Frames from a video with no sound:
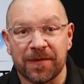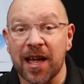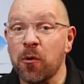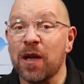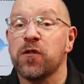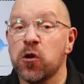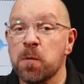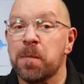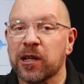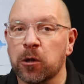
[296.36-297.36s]
Now if
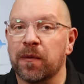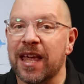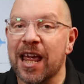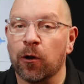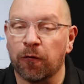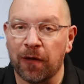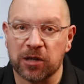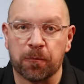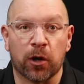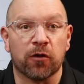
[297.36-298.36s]
you picked up the Halo
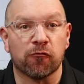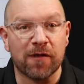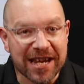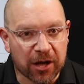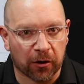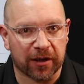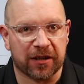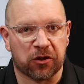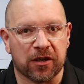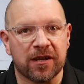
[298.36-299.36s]
Flashpoint Recon
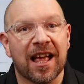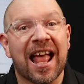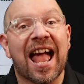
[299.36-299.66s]
edition